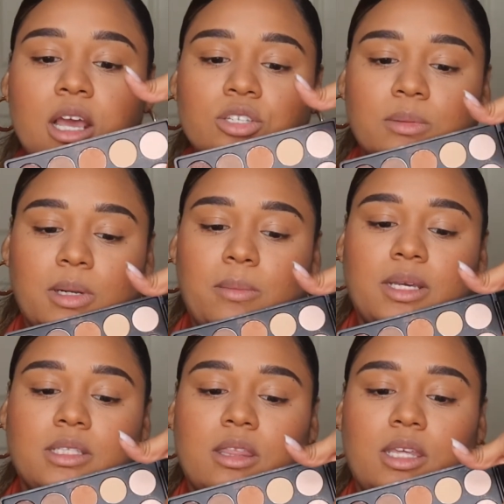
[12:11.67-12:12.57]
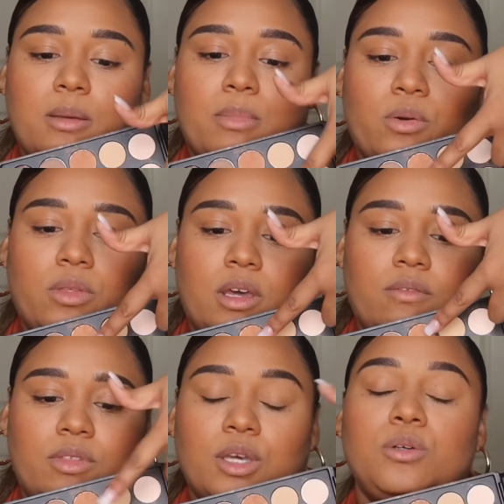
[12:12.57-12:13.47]
So I'm gonna mix the both
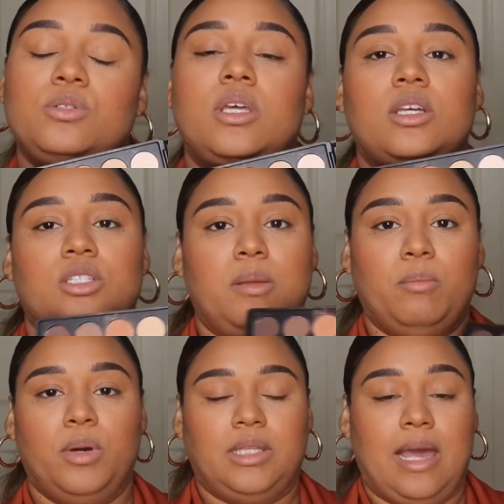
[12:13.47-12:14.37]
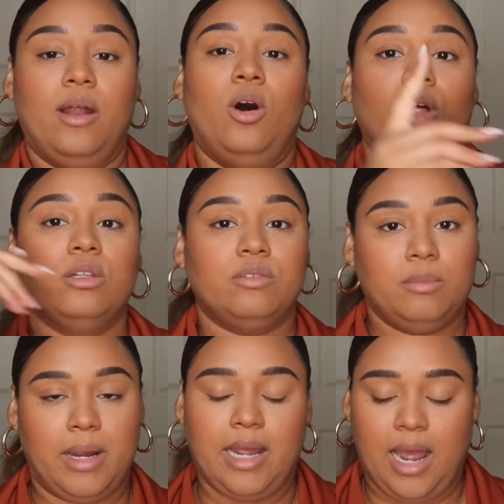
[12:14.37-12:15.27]
of those and put that all over
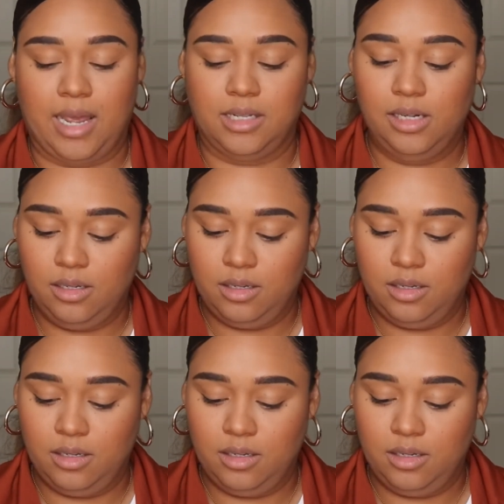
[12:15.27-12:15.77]
my eye,